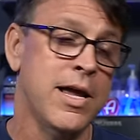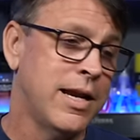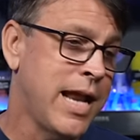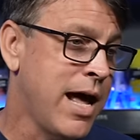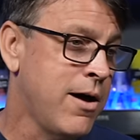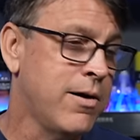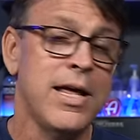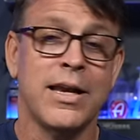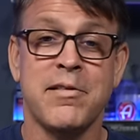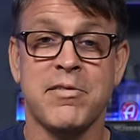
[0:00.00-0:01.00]
Now
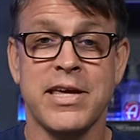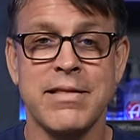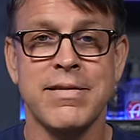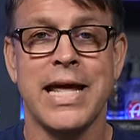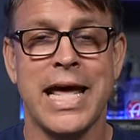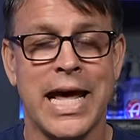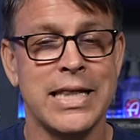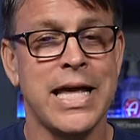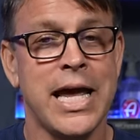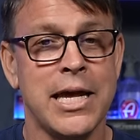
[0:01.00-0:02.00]
let's get to the
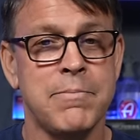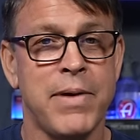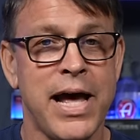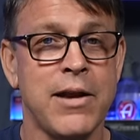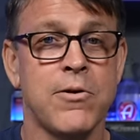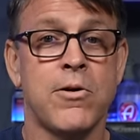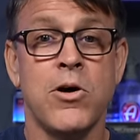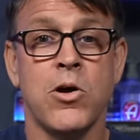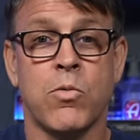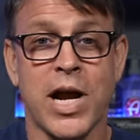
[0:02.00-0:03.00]
head-to-head battle
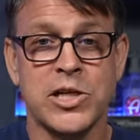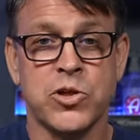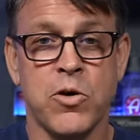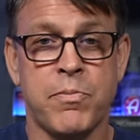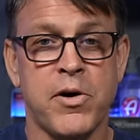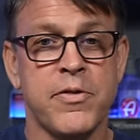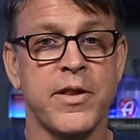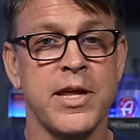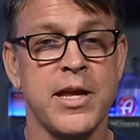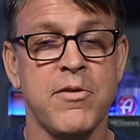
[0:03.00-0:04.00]
where I show both of
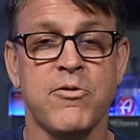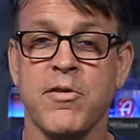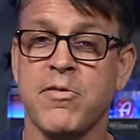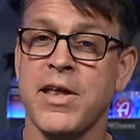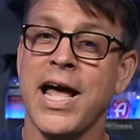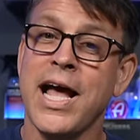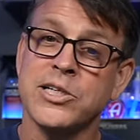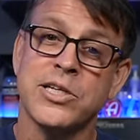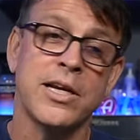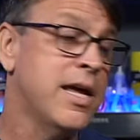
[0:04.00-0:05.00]
these just in
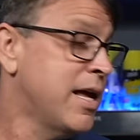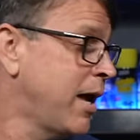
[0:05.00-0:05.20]
action.